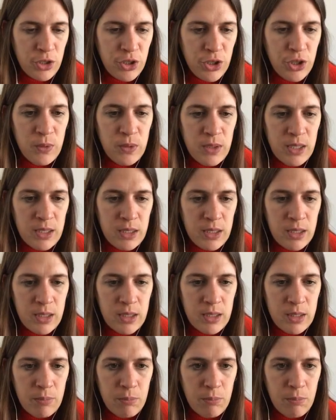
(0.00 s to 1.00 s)
She uses
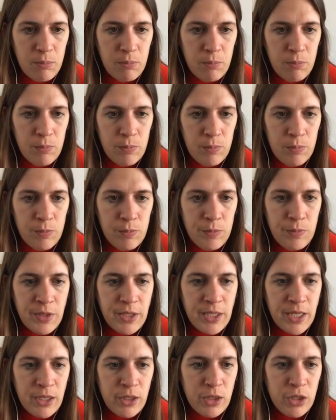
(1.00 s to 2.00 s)
this
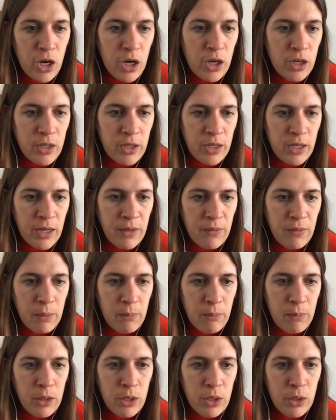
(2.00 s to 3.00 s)
dark navy
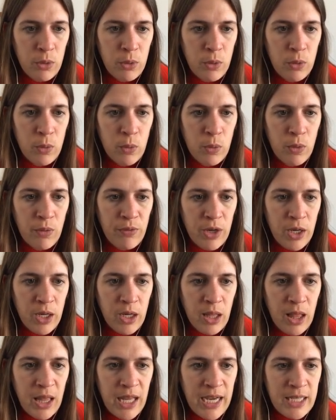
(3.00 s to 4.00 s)
blue, a very
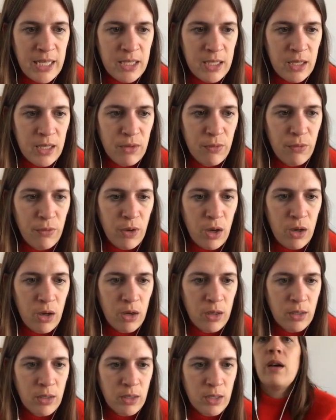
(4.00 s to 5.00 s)
classic
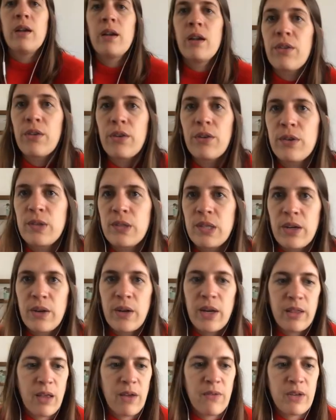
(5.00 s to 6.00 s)
font. Another newsletter
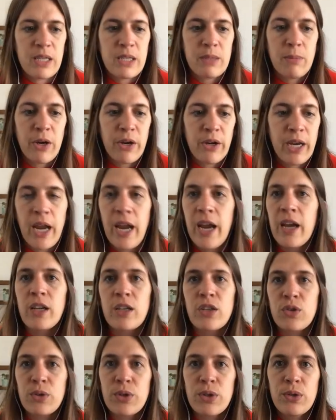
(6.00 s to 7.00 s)
I love is Mari
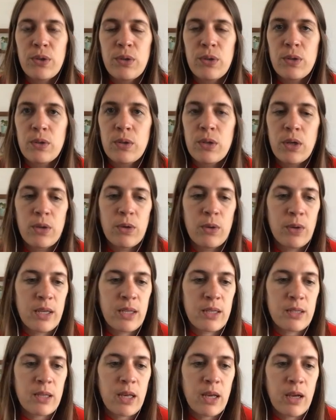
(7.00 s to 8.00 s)
Andrews, who
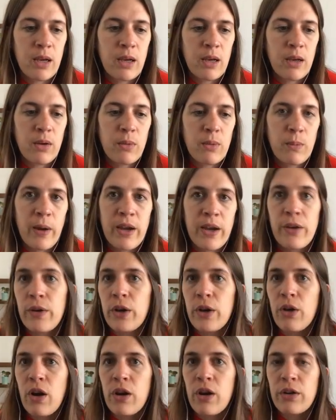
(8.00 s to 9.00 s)
is a writer
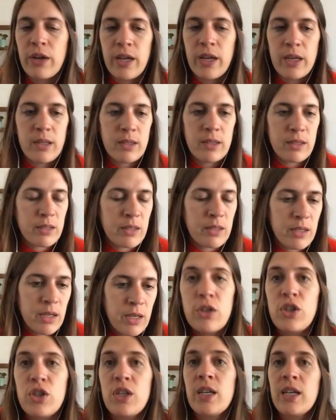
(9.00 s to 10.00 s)
and artist.
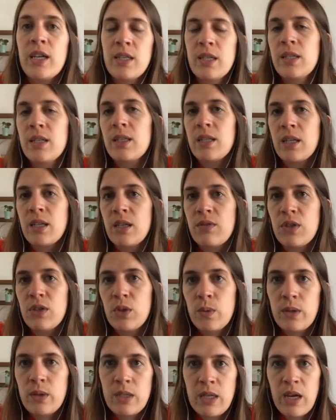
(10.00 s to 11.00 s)
She has a distinct
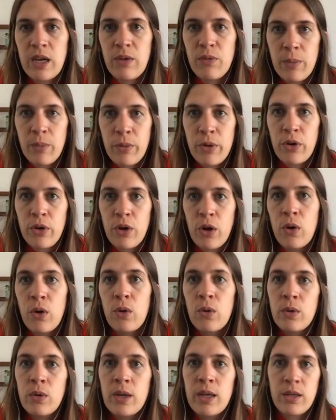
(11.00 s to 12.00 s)
visual style from her
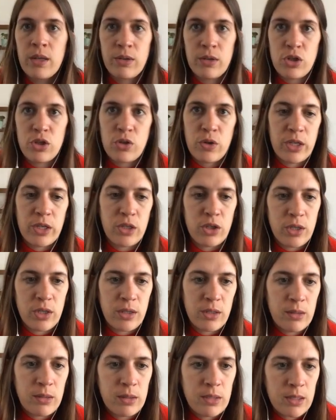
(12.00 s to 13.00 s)
own
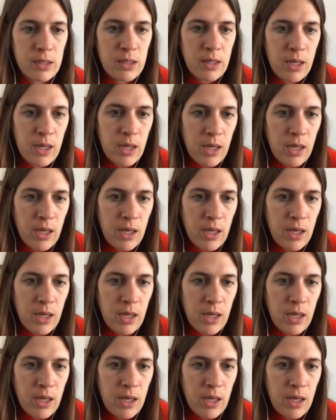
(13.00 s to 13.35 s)
illustrations.